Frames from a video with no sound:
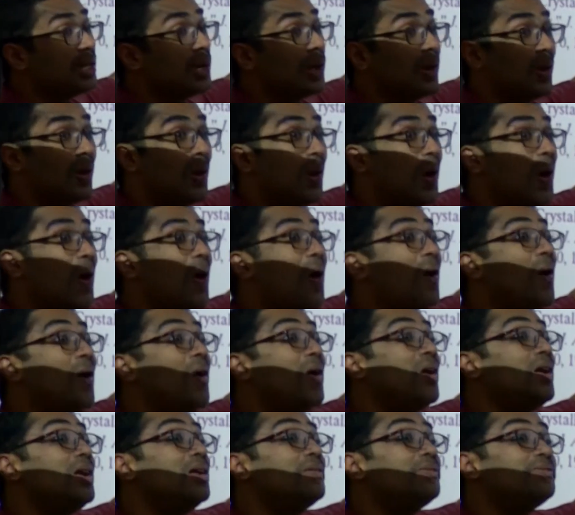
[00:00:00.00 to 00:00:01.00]
a
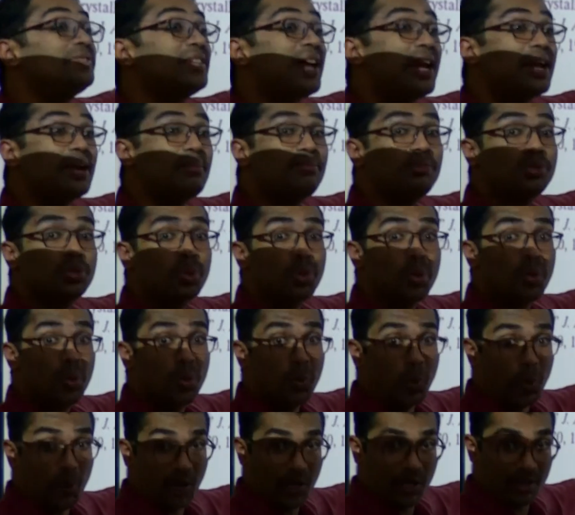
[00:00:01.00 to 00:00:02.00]
lot of time to
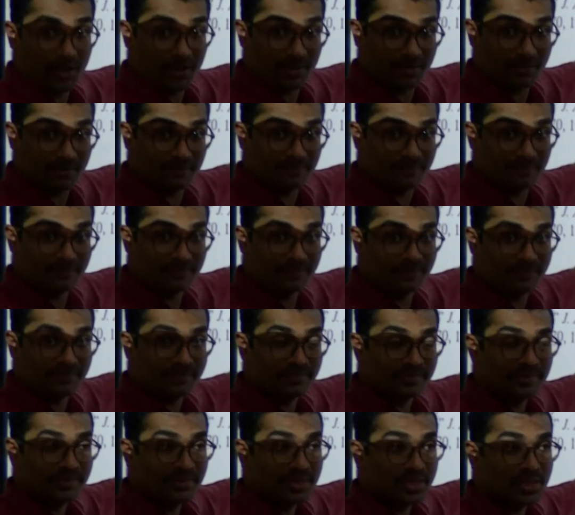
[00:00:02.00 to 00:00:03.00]
cool.
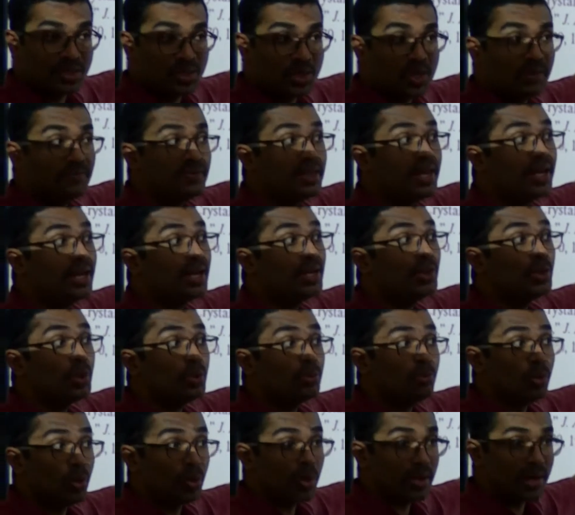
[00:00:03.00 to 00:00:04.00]
So if they can do
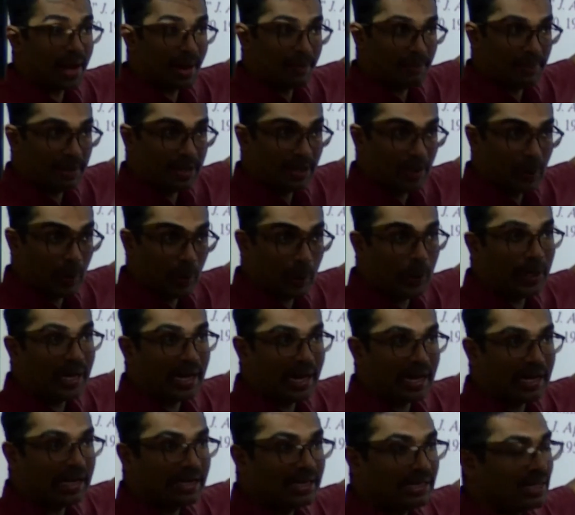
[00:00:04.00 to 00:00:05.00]
more rapid
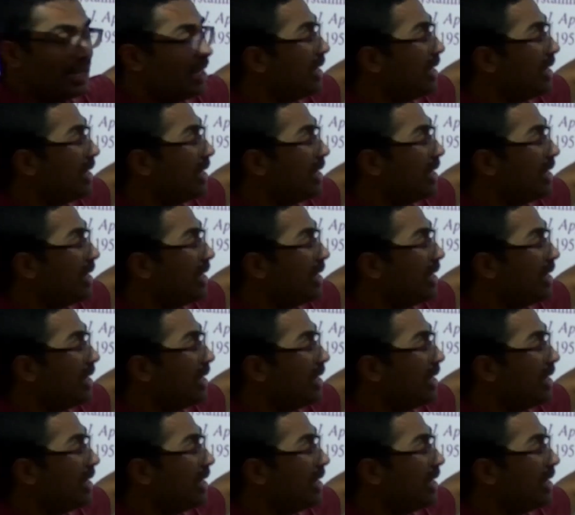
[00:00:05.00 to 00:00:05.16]
cooling,